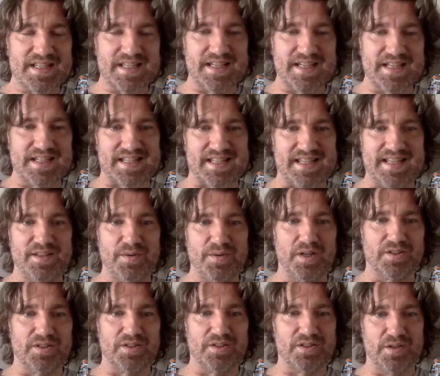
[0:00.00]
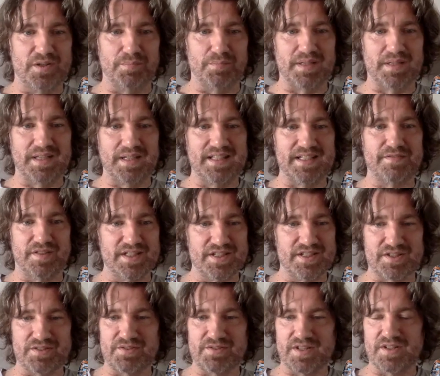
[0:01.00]
it's seen the world
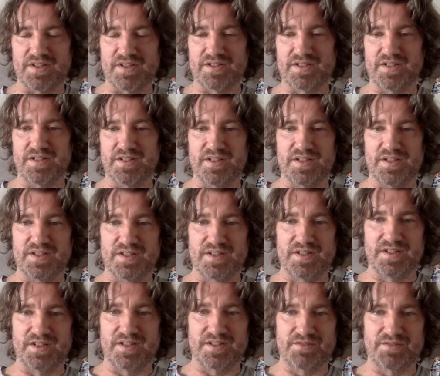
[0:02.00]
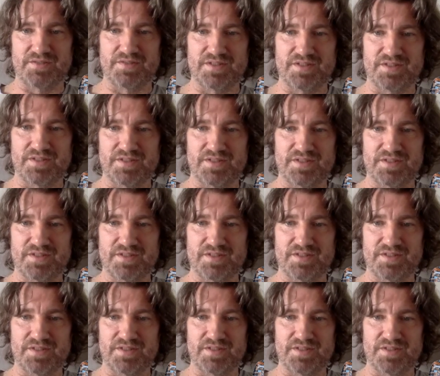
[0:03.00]
completely differently as a
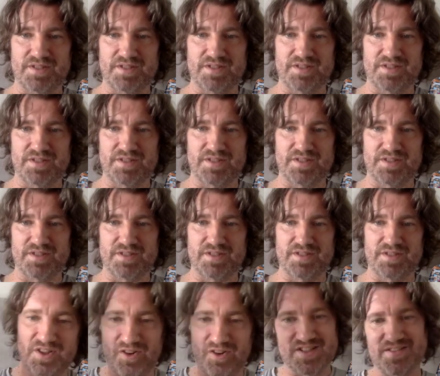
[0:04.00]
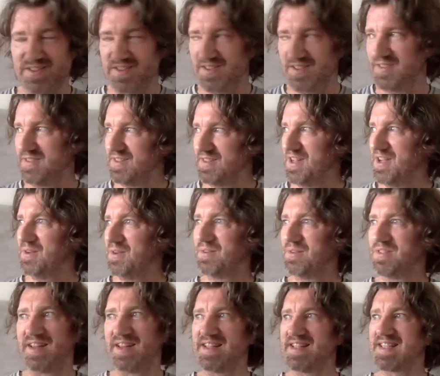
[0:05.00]
result of that, and
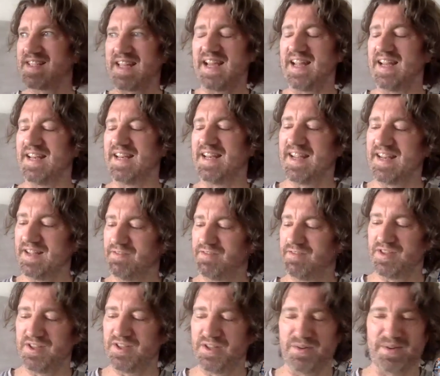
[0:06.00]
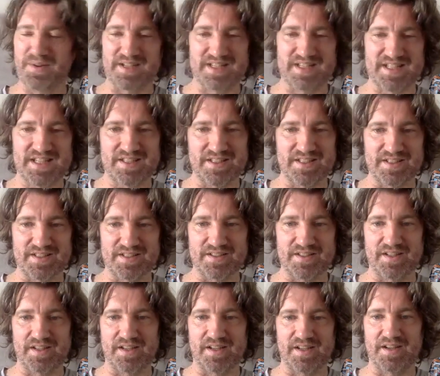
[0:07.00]
all these new things that
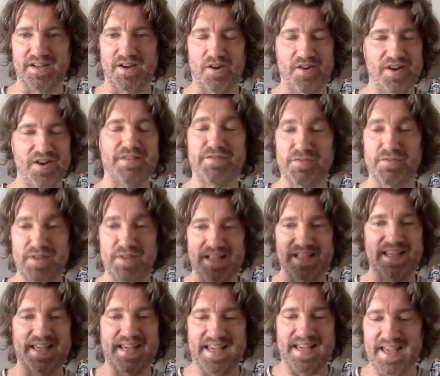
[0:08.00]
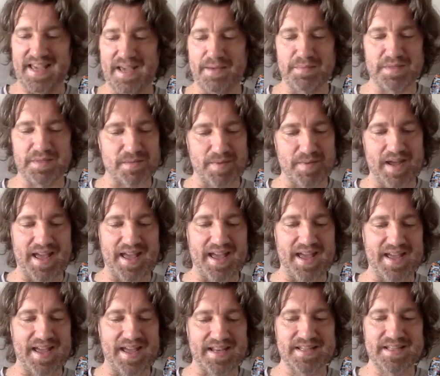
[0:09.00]
I never knew existed or
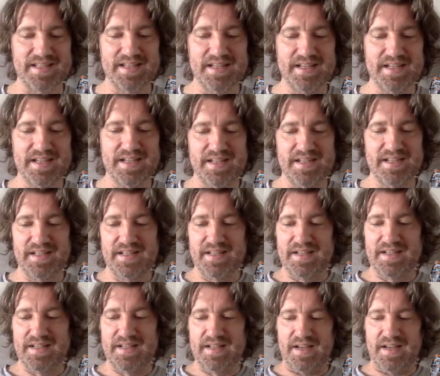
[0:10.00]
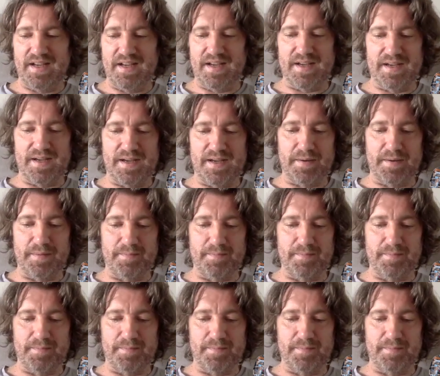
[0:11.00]
never really came into my head,